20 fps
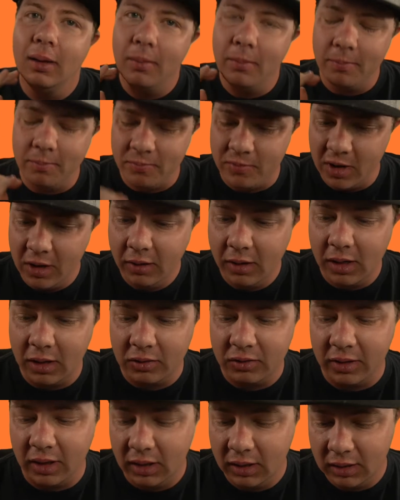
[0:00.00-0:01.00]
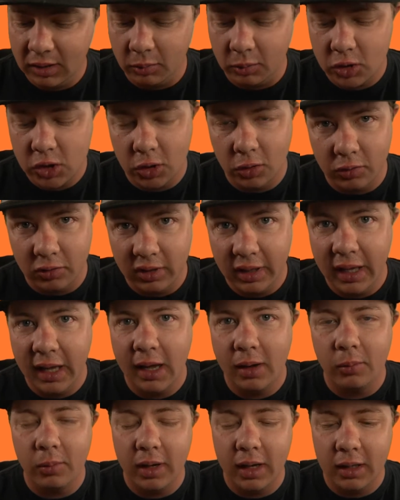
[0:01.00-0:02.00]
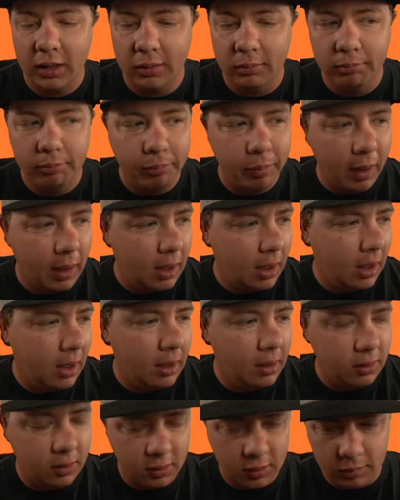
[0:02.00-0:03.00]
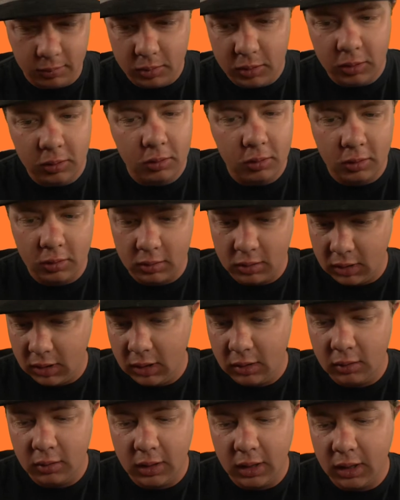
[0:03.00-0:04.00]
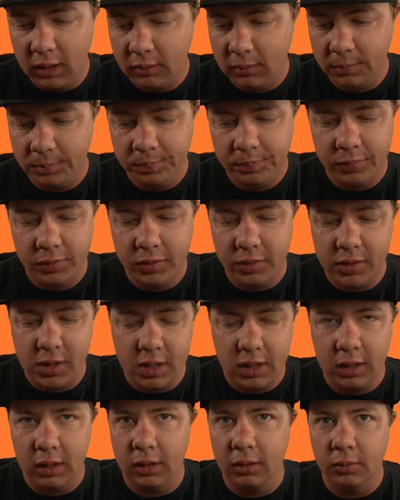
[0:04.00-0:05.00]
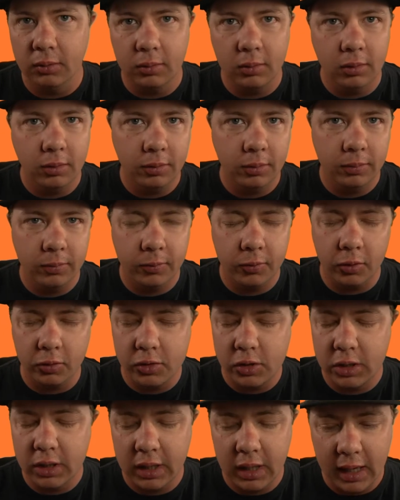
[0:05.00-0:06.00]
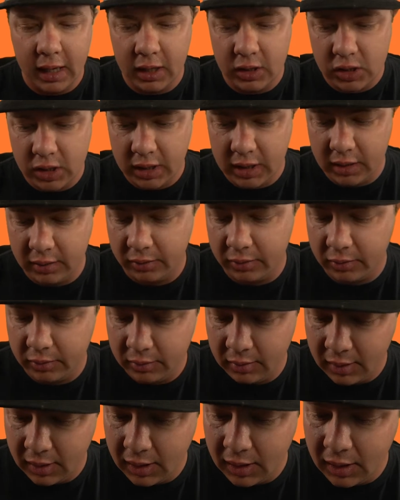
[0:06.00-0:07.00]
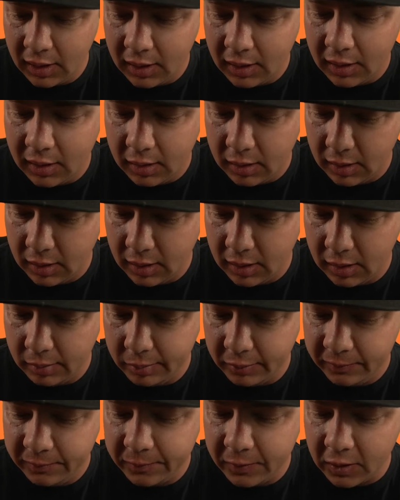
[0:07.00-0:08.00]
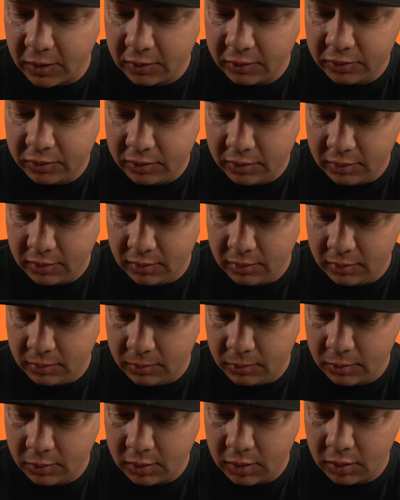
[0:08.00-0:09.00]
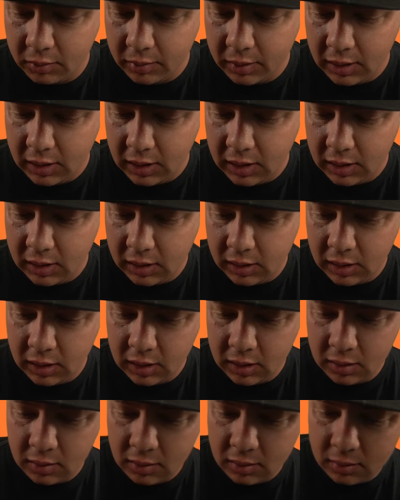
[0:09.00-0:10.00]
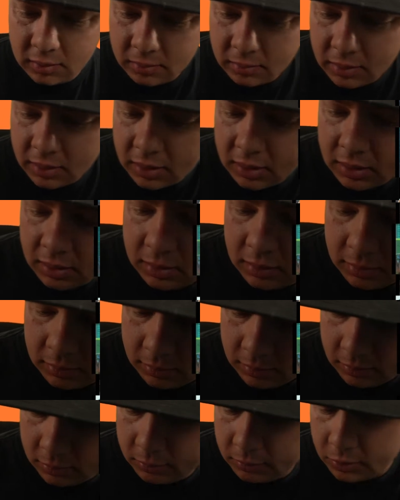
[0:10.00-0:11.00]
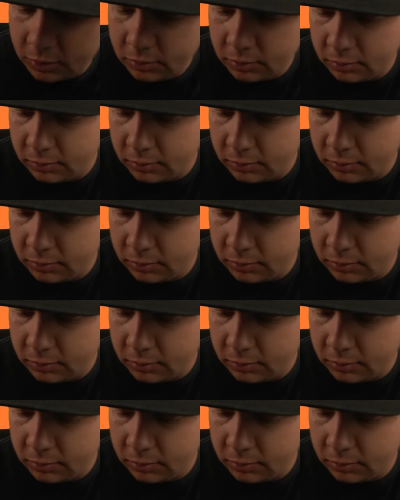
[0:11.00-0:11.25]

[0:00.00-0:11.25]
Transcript: I'm very excited. They were chosen at random by the computer and the internet thing, searching in the hashtags. Uh, but first, we'll go ahead and get our... Uh... Oh, oh,